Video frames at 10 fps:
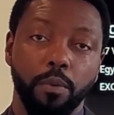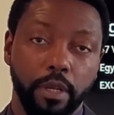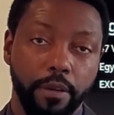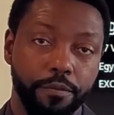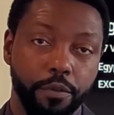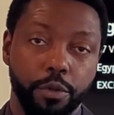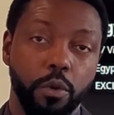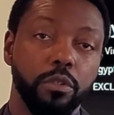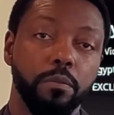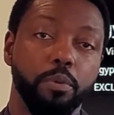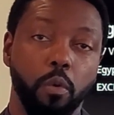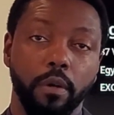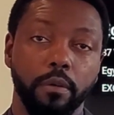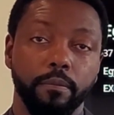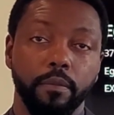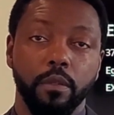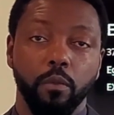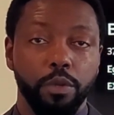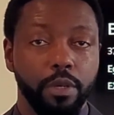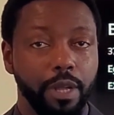And we're looking for your support,
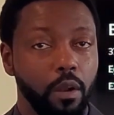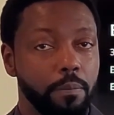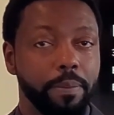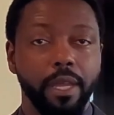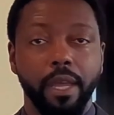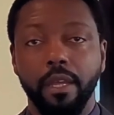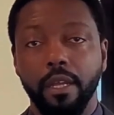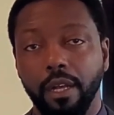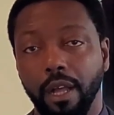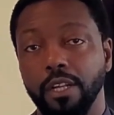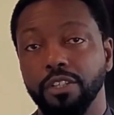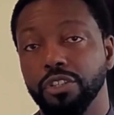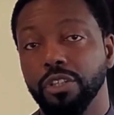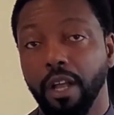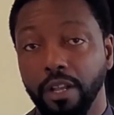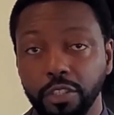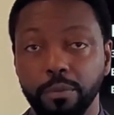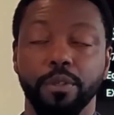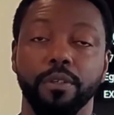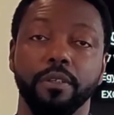where you can not only be a conscious
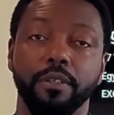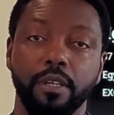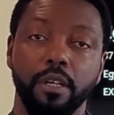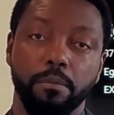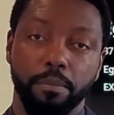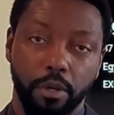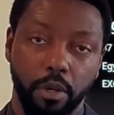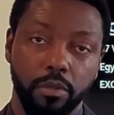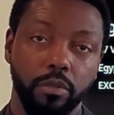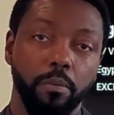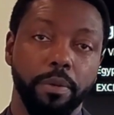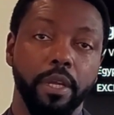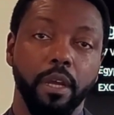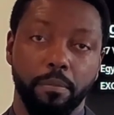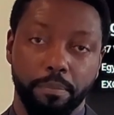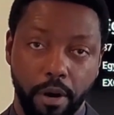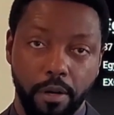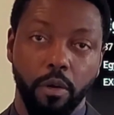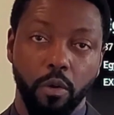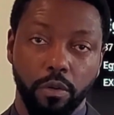customer, but also be a
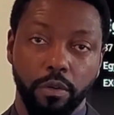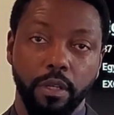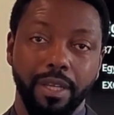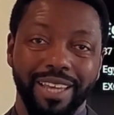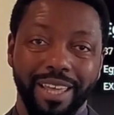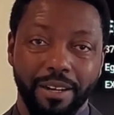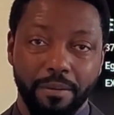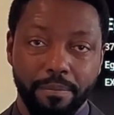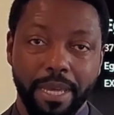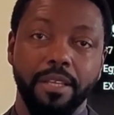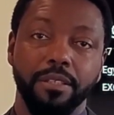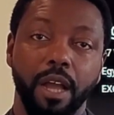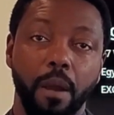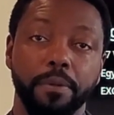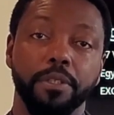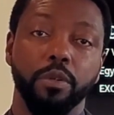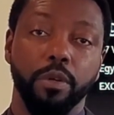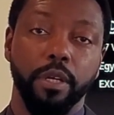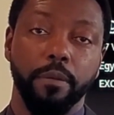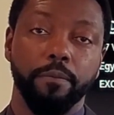part owner in an amazing
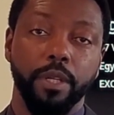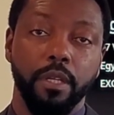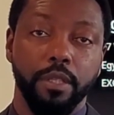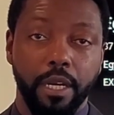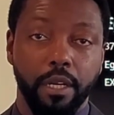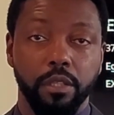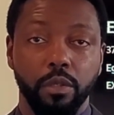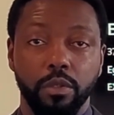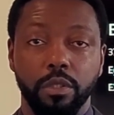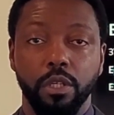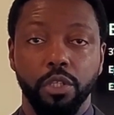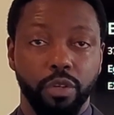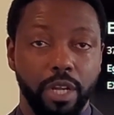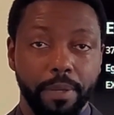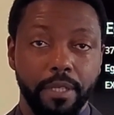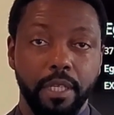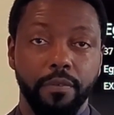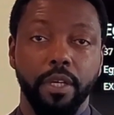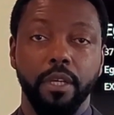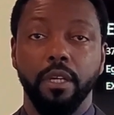opportunity that includes streaming
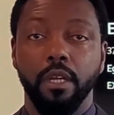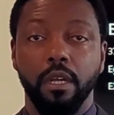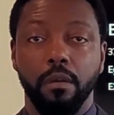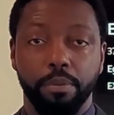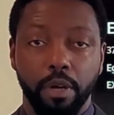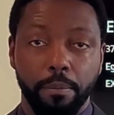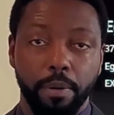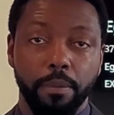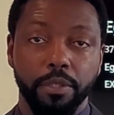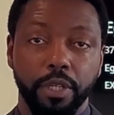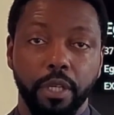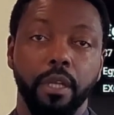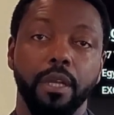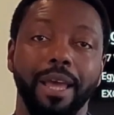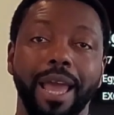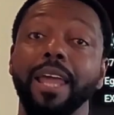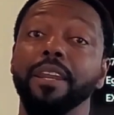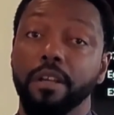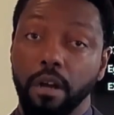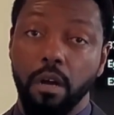T V, book publishing,
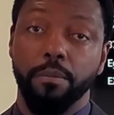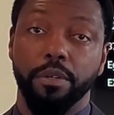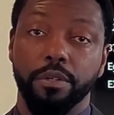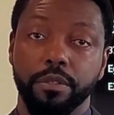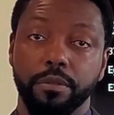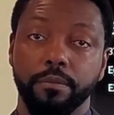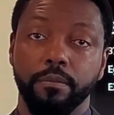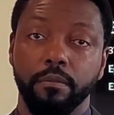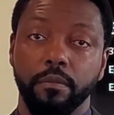and e-commerce.